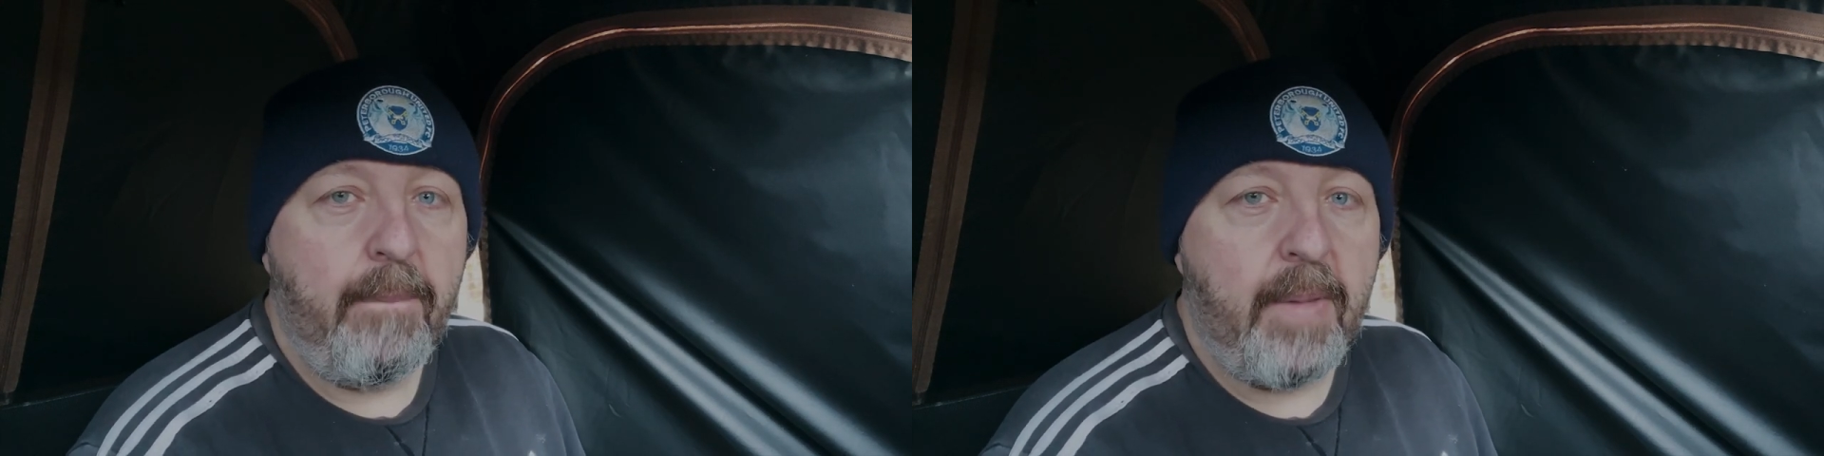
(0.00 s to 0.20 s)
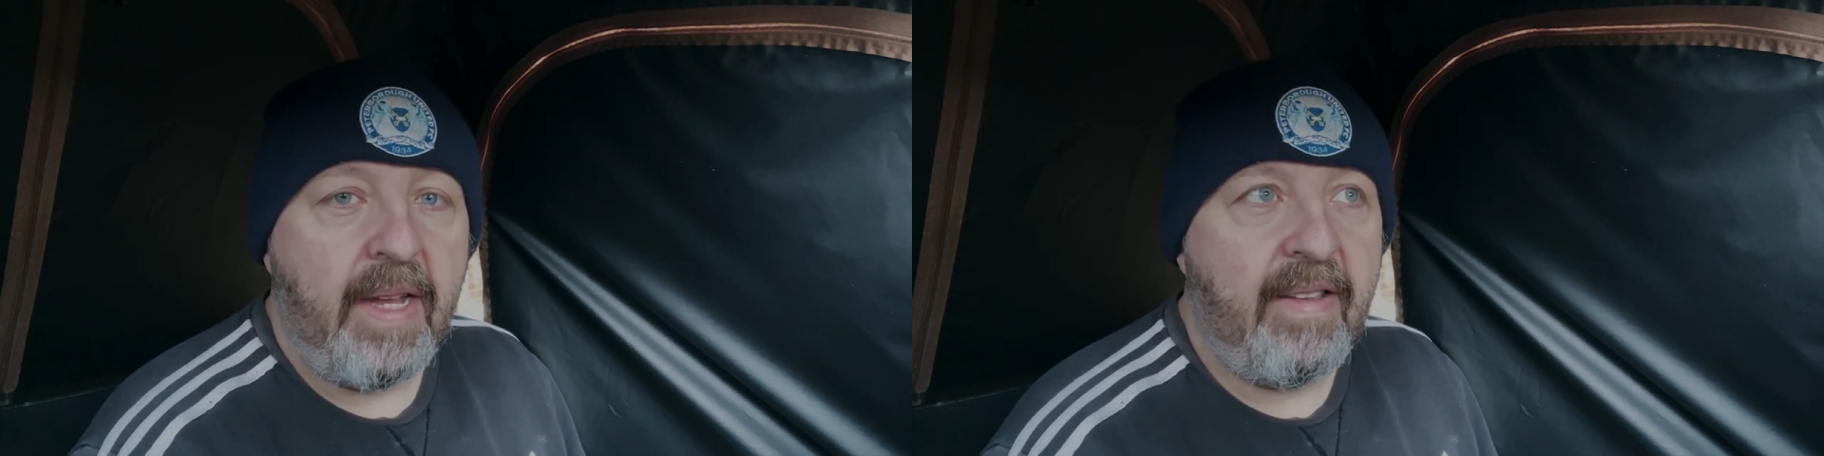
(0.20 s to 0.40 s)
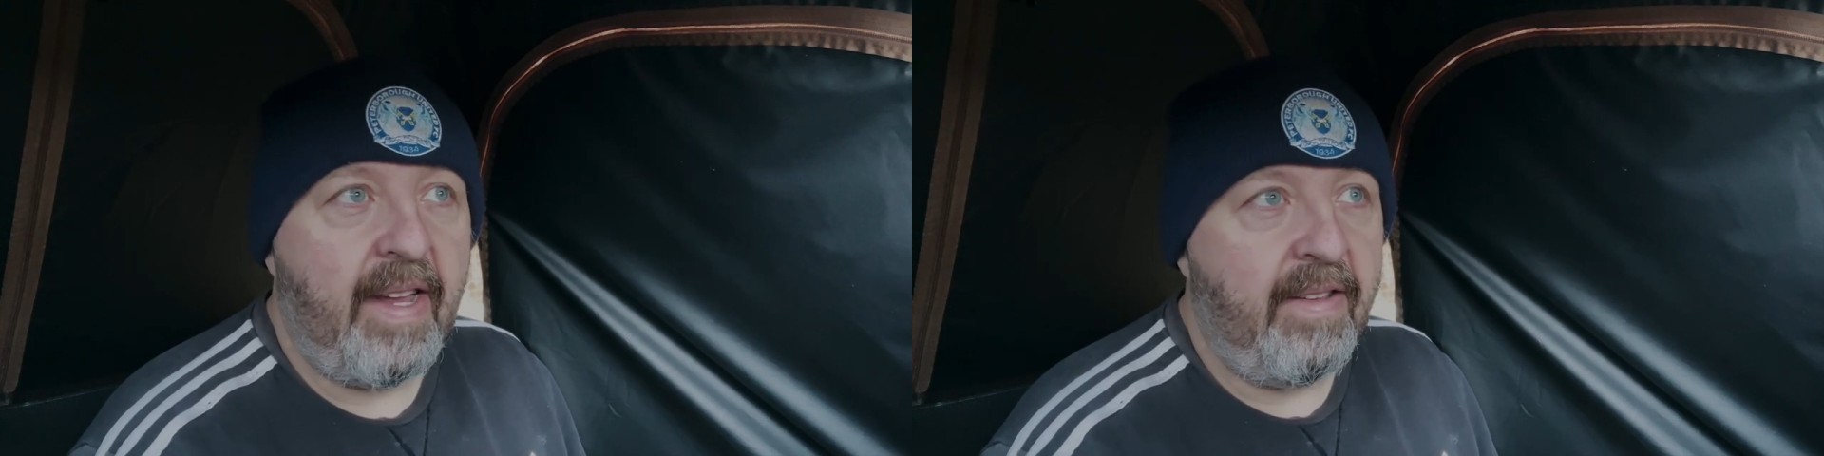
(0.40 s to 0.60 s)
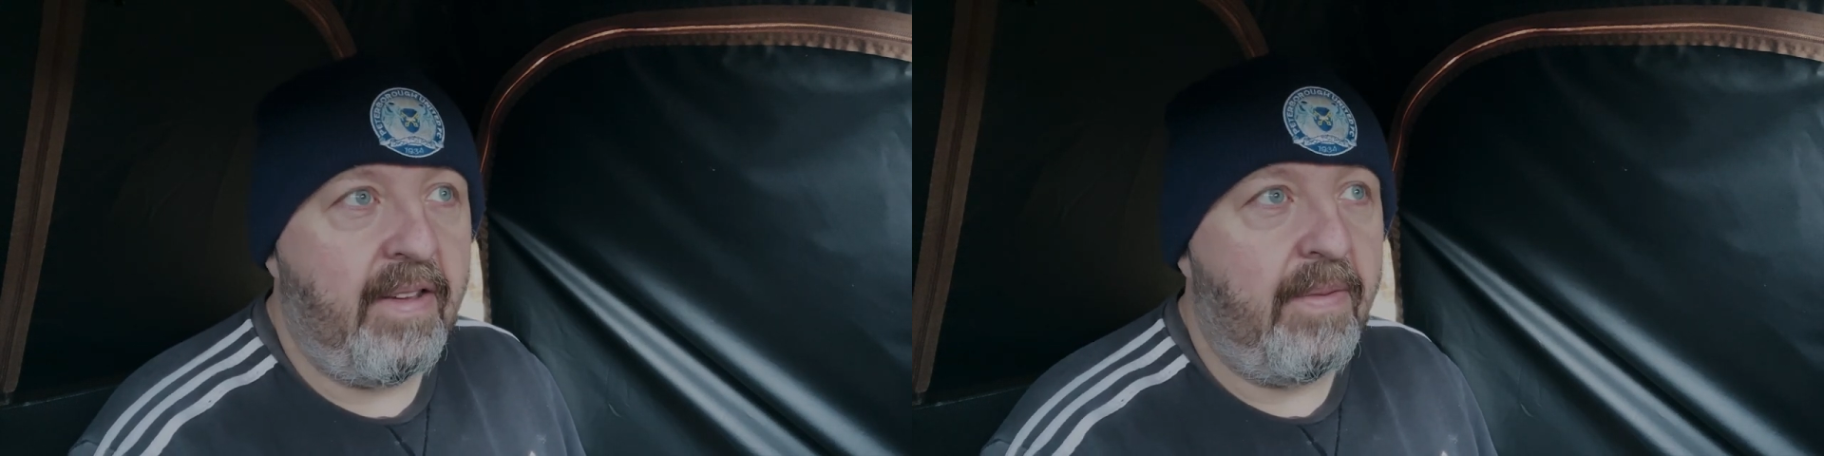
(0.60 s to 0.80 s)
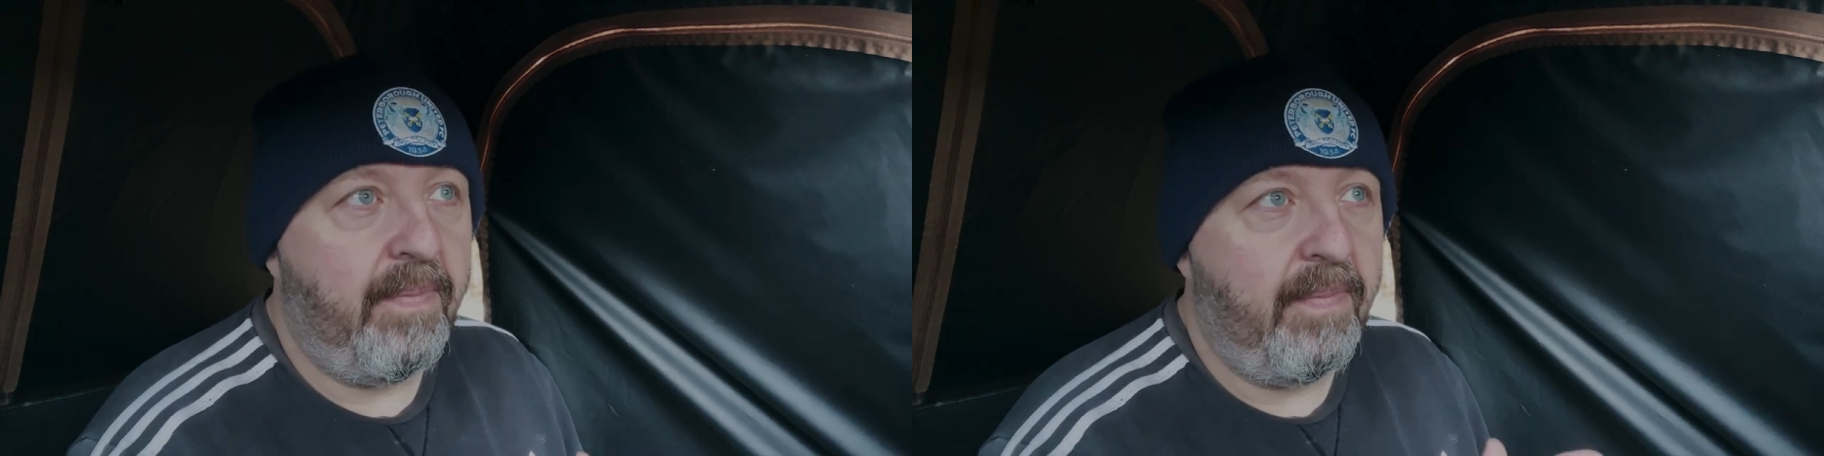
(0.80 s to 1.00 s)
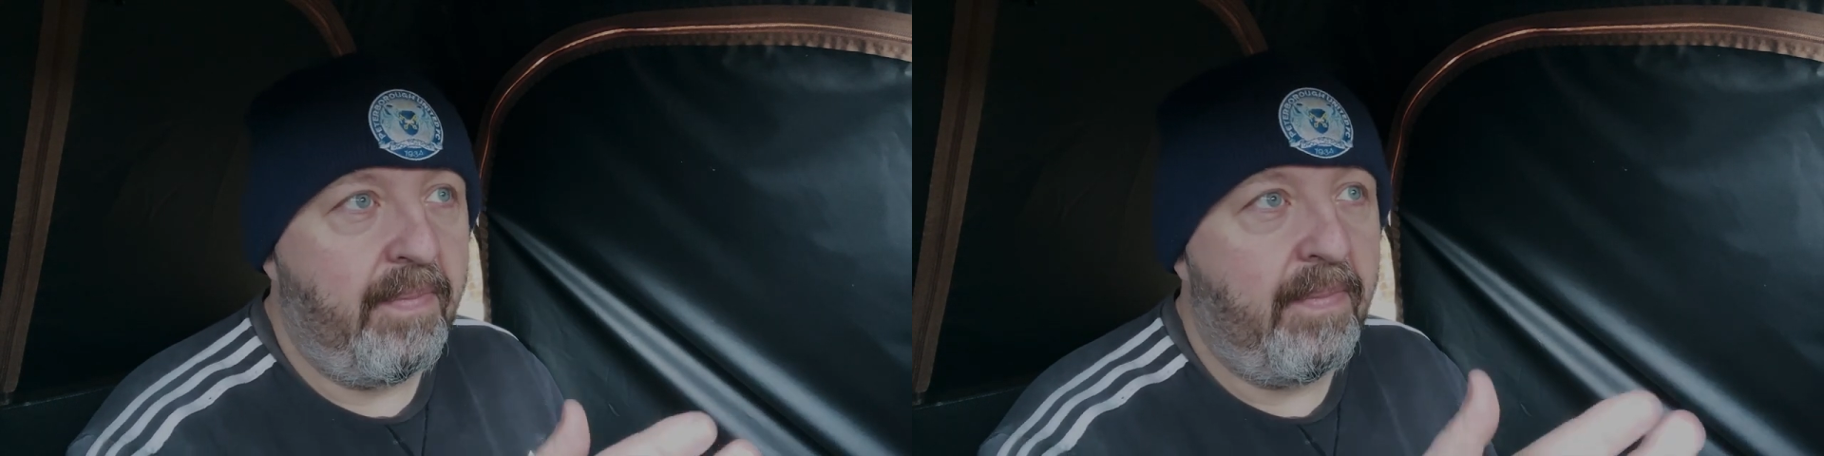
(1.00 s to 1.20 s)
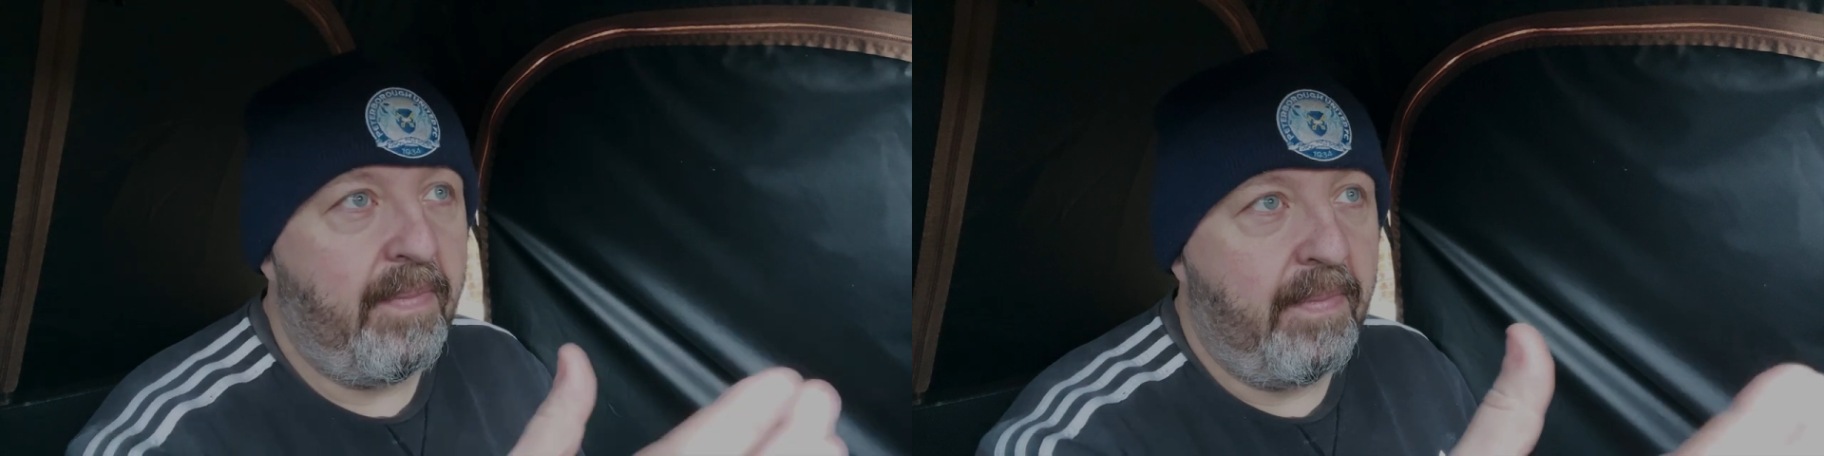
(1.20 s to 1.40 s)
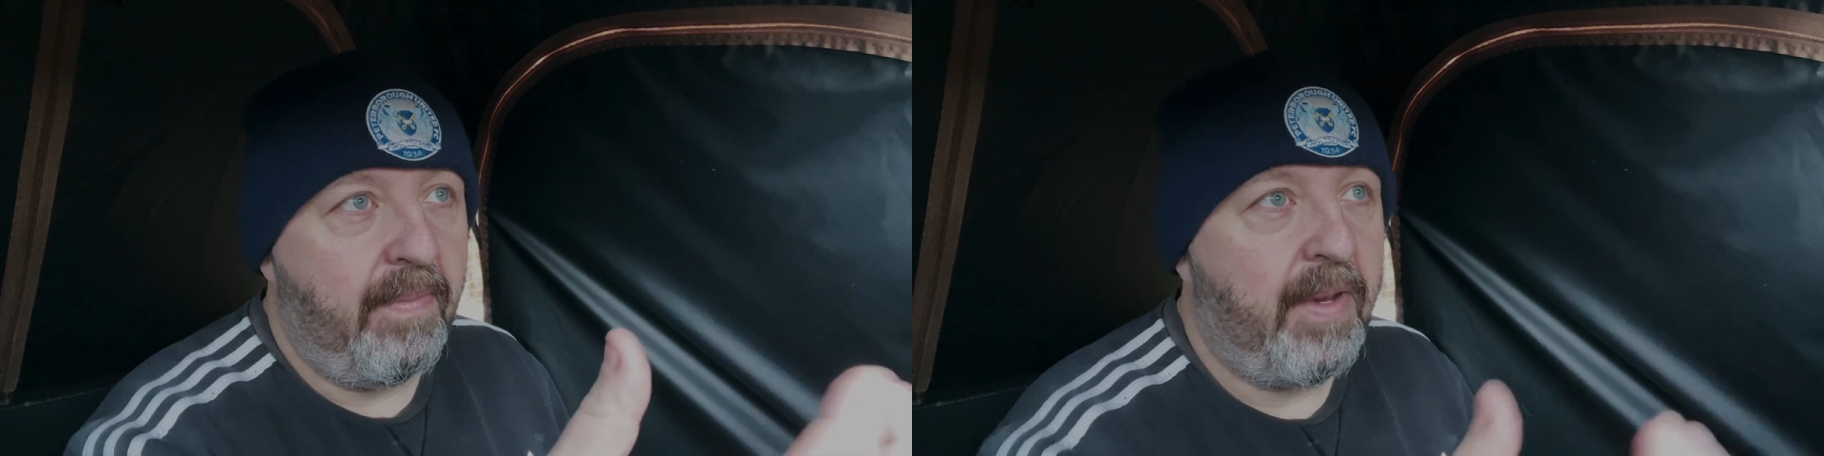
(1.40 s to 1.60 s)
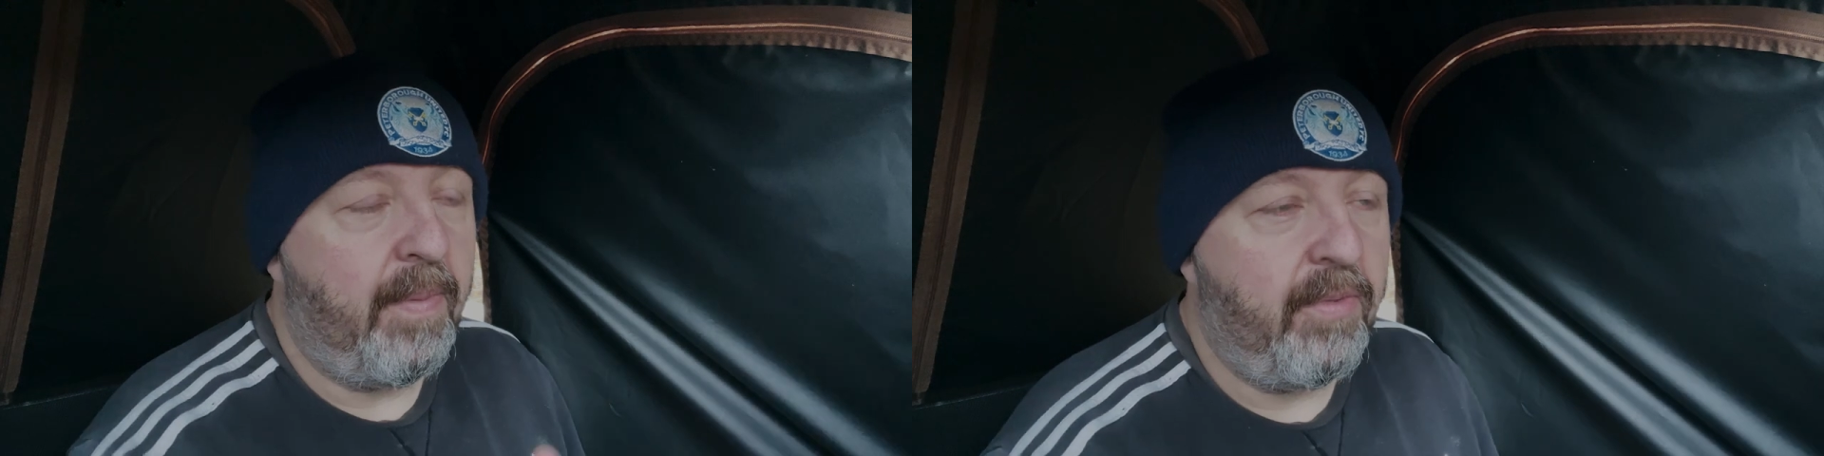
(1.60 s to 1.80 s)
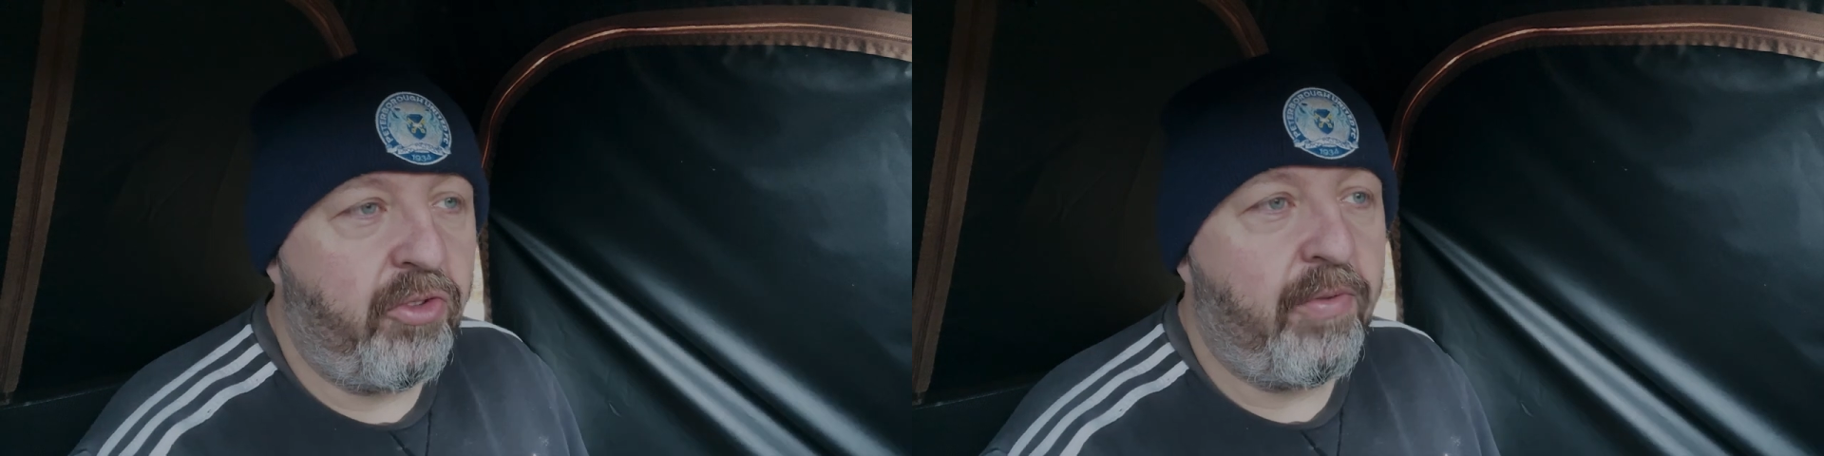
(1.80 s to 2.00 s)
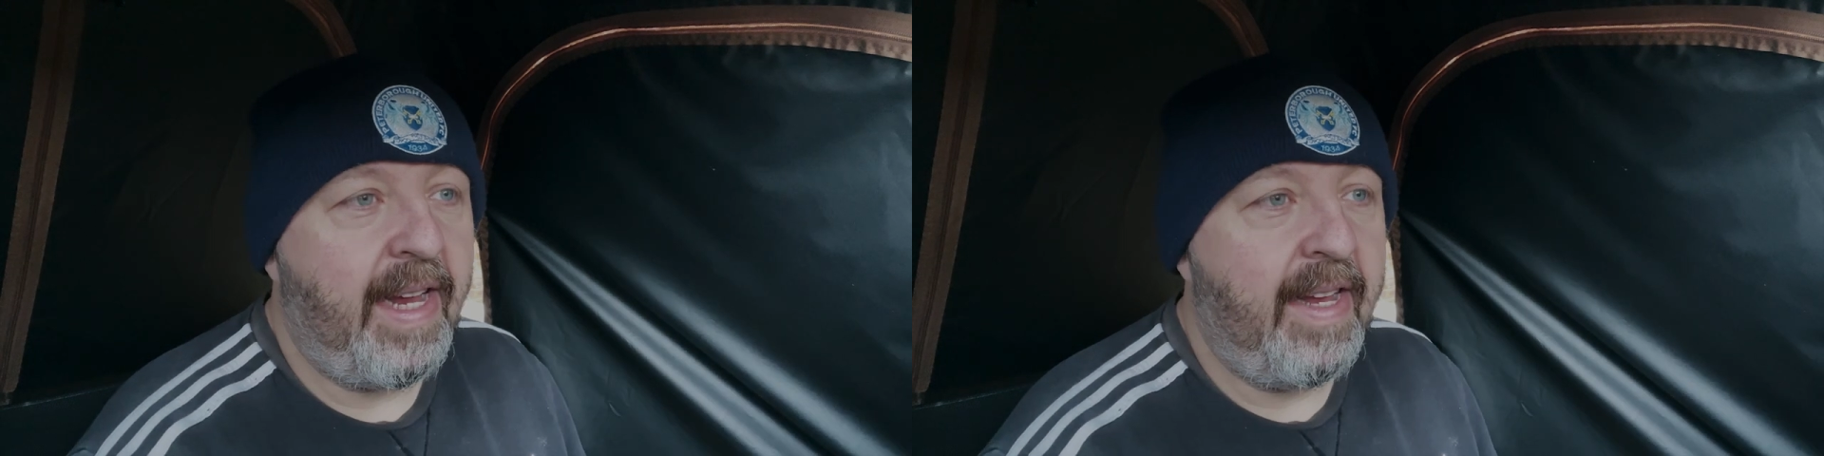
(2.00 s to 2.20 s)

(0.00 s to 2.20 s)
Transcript: They tend to come straight